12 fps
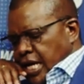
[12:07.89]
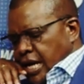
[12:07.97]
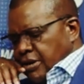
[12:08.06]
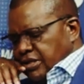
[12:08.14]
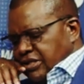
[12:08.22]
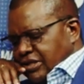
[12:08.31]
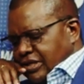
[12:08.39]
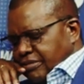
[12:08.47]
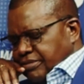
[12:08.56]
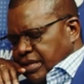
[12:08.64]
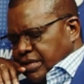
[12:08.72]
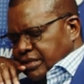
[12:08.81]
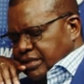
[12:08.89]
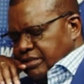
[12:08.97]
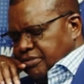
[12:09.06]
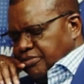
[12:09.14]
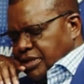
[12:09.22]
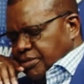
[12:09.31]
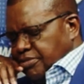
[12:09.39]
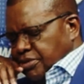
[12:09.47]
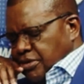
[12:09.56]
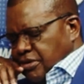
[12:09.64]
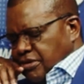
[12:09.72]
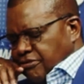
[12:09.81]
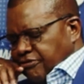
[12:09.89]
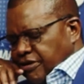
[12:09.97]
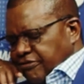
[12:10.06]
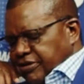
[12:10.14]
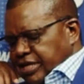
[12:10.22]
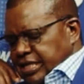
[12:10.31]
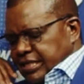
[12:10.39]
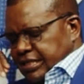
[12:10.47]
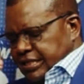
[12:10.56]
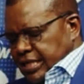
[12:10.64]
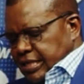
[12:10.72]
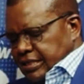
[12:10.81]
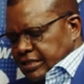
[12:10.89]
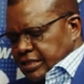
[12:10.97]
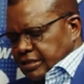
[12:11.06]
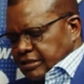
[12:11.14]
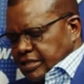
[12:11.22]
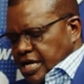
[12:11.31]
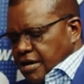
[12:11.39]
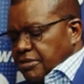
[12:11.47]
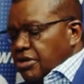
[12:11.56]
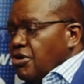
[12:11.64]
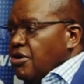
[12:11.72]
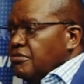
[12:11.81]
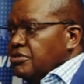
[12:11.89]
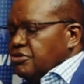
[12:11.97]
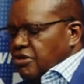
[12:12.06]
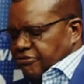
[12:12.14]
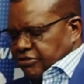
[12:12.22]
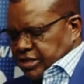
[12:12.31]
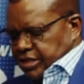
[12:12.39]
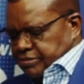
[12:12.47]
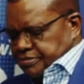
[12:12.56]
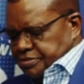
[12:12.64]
I want to talk about people of African descent coming home to Africa.